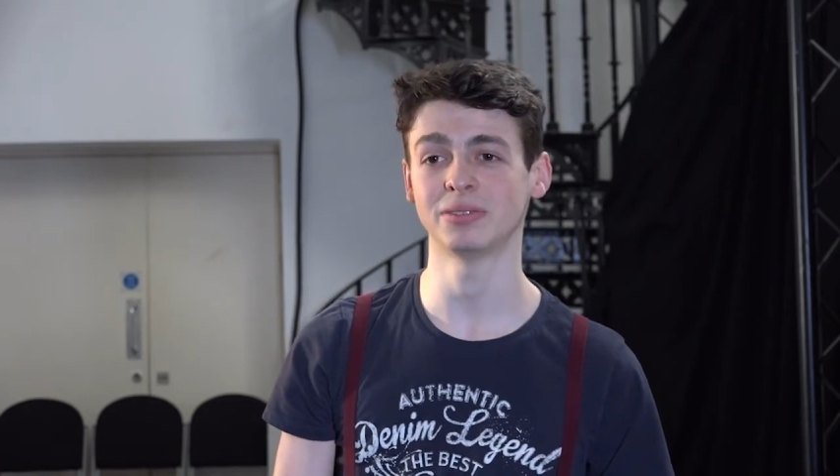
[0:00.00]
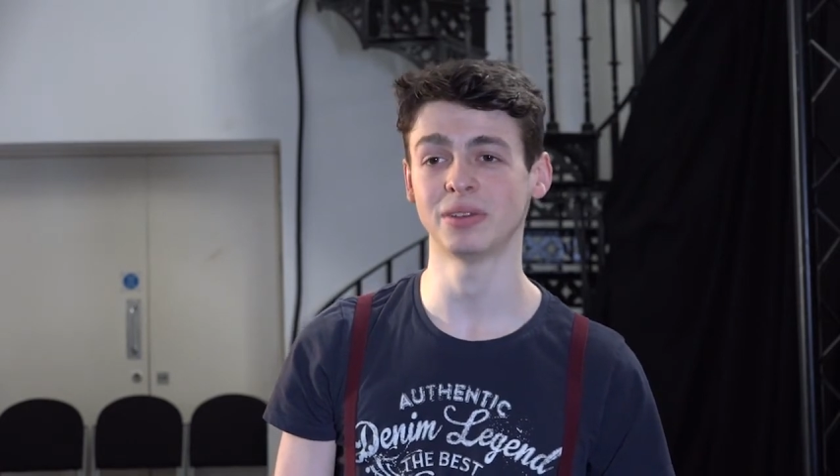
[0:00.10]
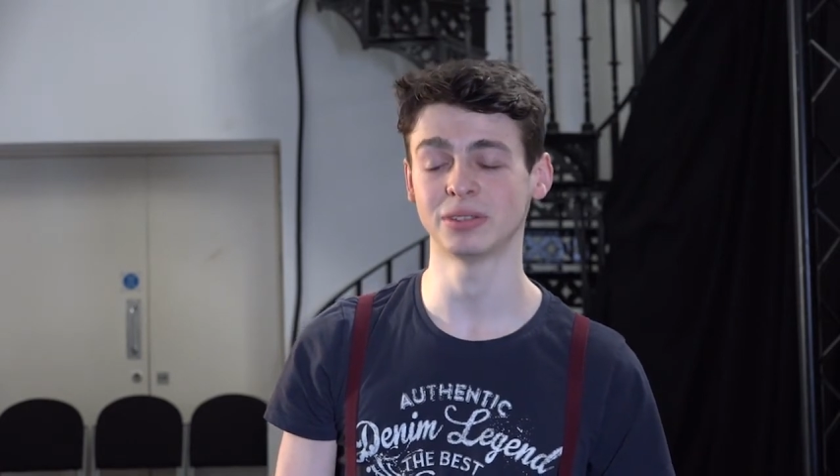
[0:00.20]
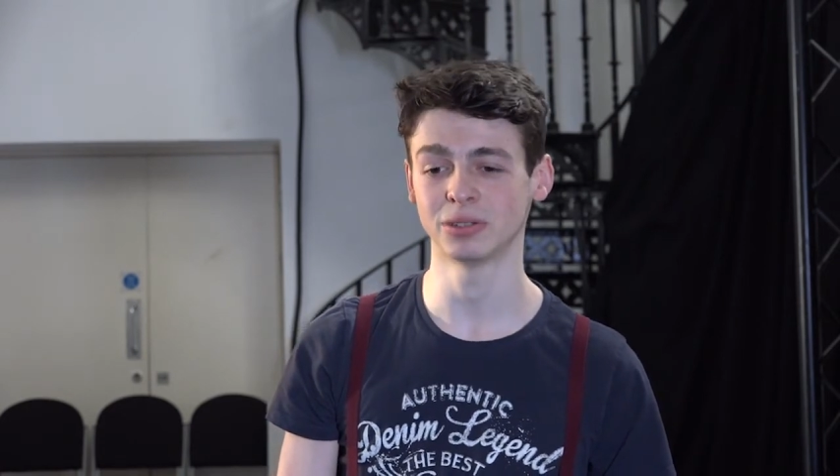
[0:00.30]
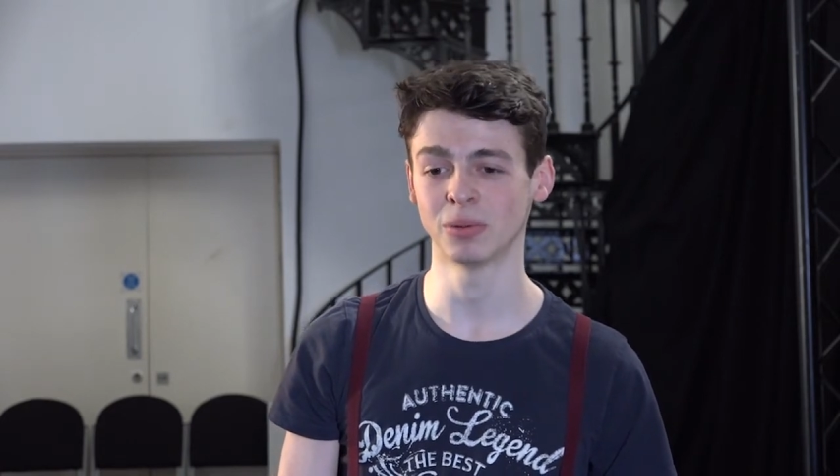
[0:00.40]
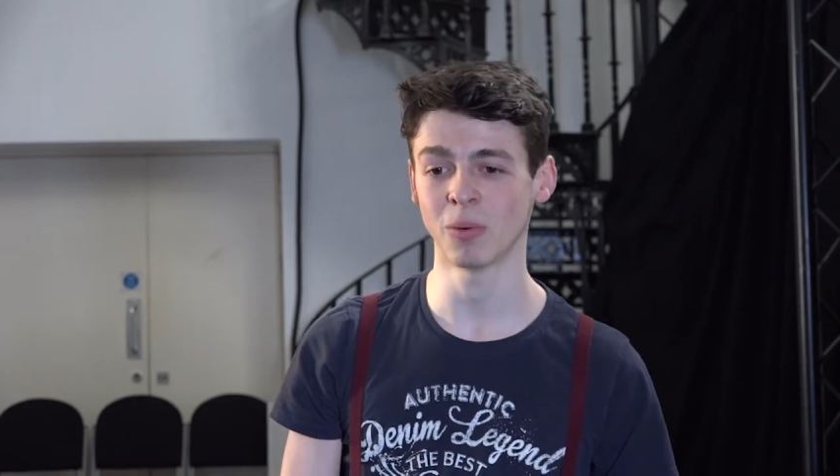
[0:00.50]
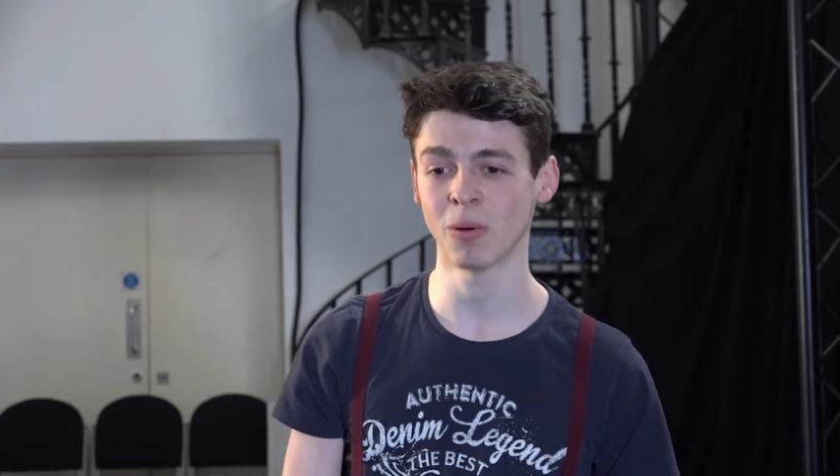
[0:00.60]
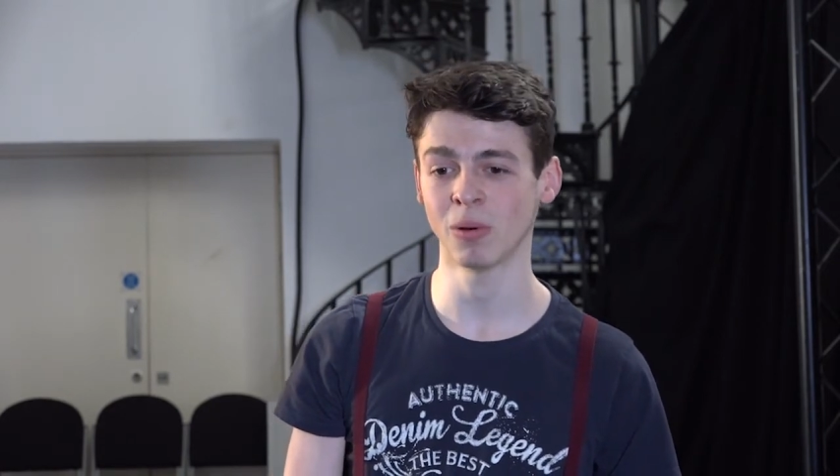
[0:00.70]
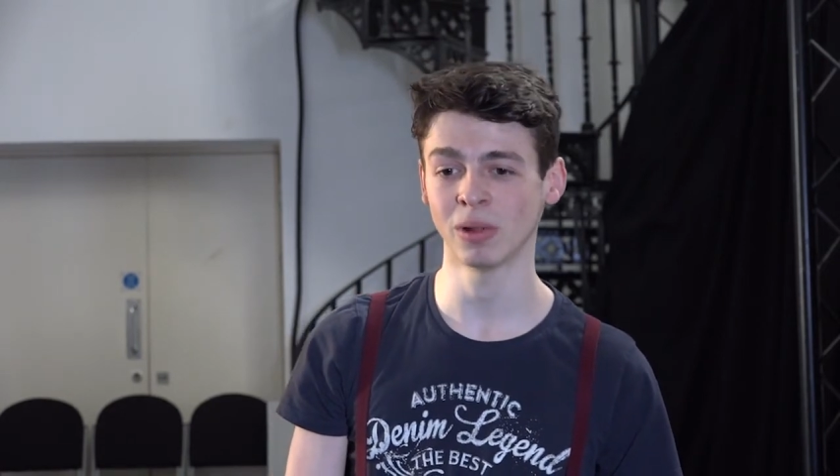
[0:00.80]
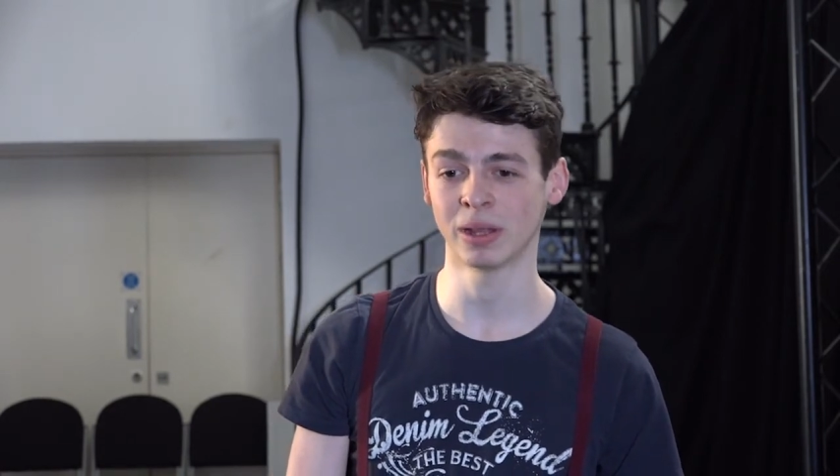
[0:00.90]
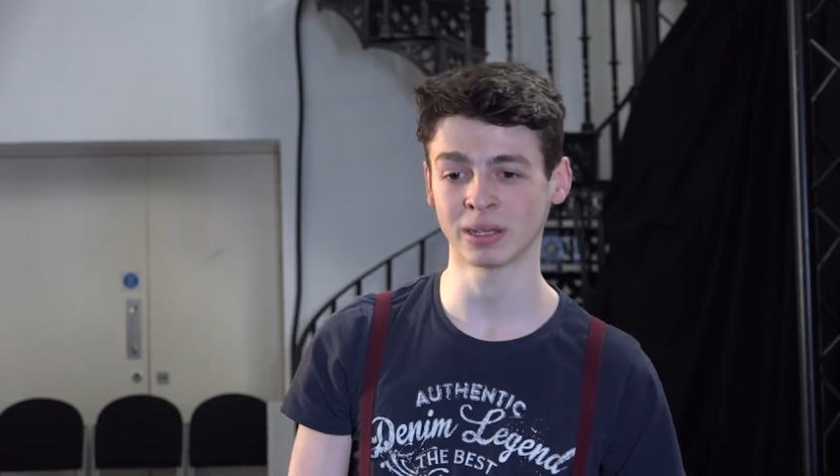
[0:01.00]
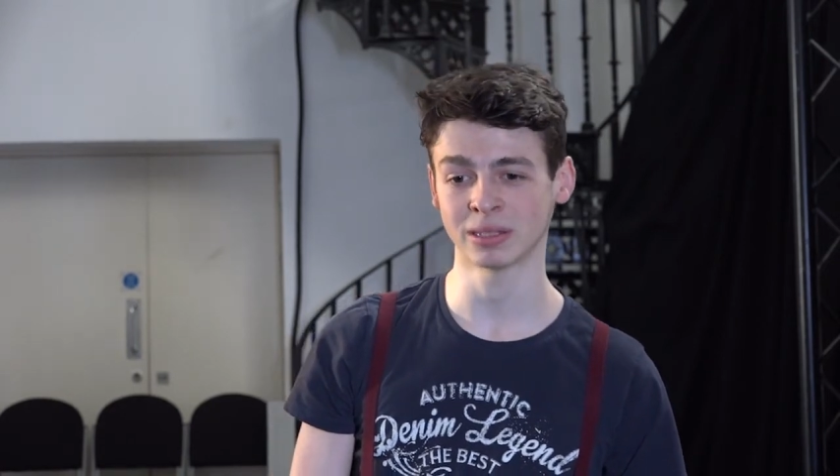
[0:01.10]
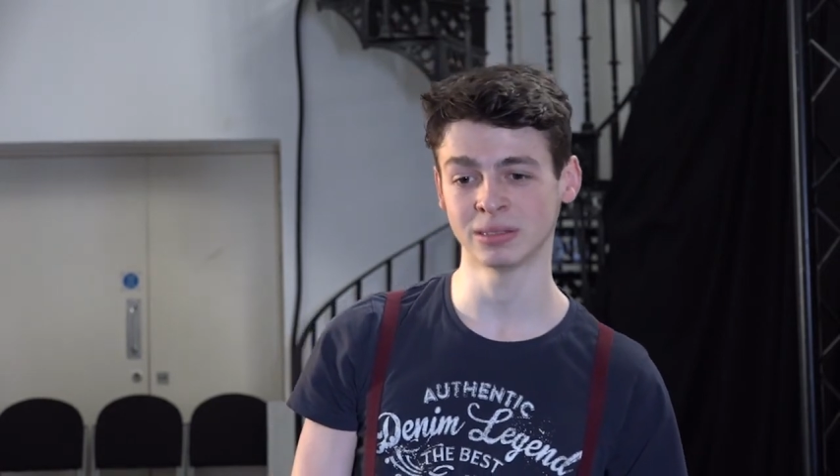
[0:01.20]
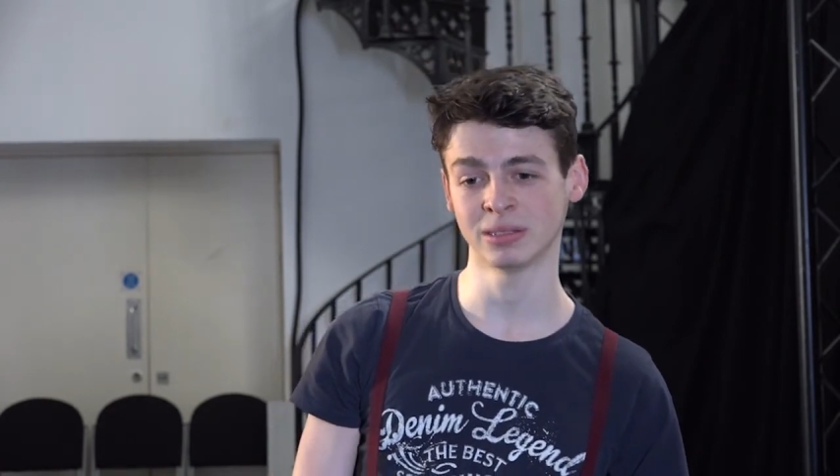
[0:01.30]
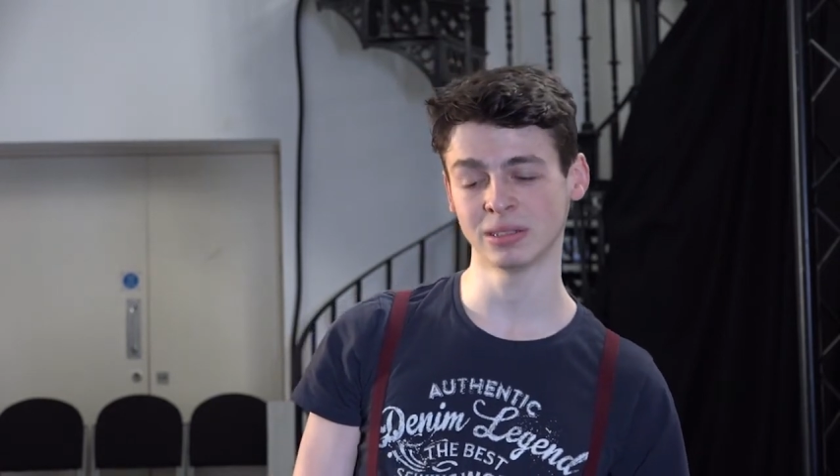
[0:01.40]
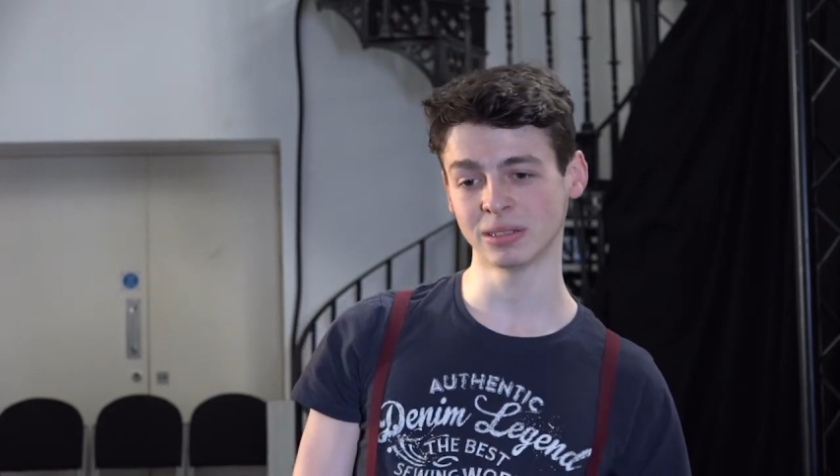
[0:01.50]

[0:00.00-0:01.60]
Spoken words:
facing the wall, and I can